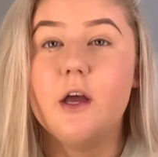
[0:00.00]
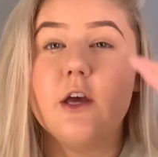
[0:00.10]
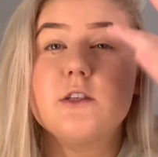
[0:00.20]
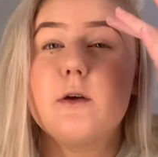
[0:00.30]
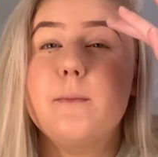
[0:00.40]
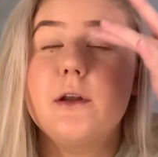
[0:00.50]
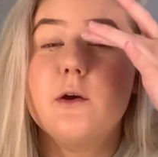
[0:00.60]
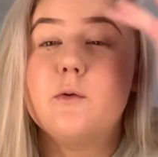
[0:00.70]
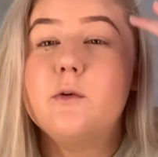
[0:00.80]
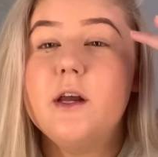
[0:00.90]
So I put it
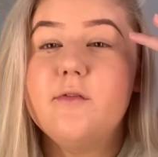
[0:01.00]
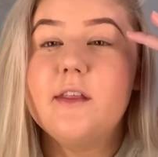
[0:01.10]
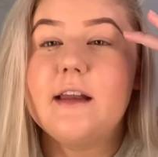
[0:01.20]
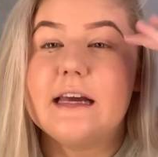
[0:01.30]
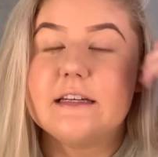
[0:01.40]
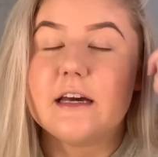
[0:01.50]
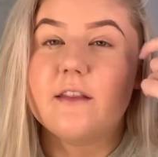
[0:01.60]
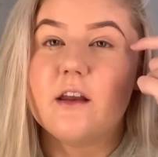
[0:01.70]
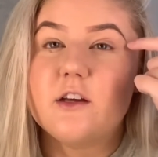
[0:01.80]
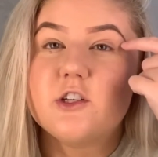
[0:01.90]
all over the lid, and
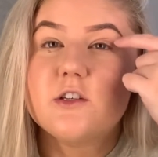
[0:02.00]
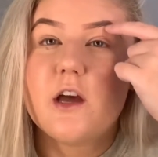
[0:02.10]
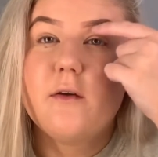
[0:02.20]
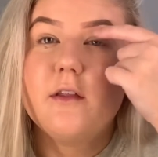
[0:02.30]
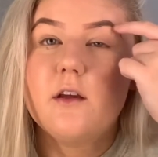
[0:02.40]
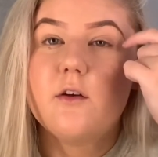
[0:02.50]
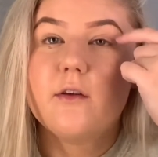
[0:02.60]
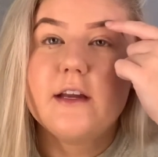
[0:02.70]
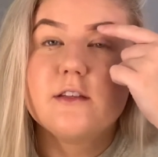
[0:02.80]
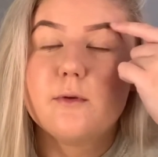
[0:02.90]
then I just go in the
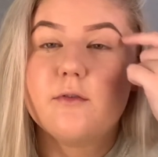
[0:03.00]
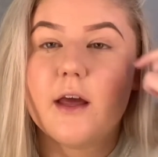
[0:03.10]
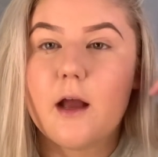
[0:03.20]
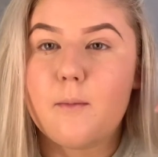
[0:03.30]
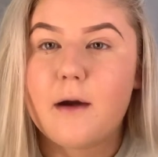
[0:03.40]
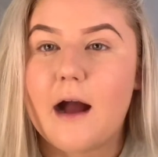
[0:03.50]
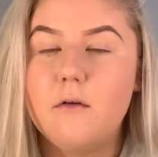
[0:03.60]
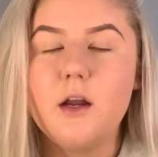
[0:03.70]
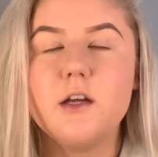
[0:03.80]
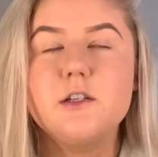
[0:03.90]
crease with like a
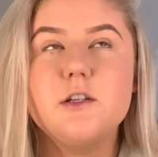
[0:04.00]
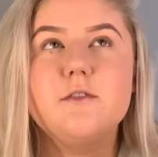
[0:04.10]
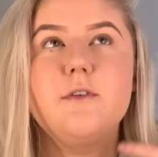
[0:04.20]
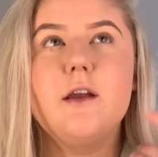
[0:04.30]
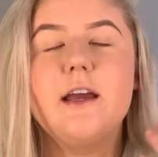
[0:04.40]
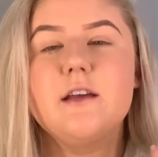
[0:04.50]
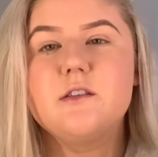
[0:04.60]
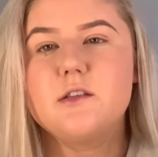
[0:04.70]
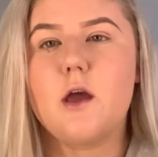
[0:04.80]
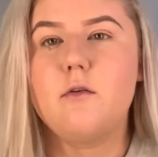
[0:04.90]
brown, and I just feel like it's
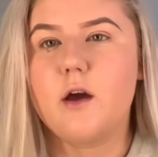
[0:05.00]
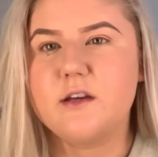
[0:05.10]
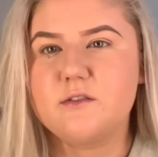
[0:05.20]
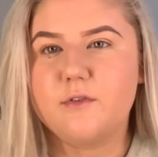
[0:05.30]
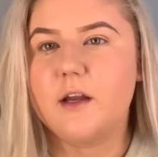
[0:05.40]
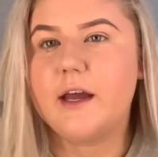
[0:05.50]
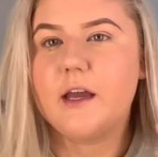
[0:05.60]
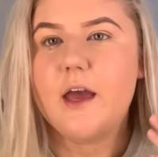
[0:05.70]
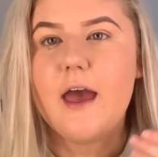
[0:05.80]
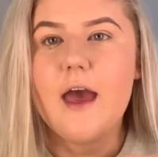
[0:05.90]
so nice for like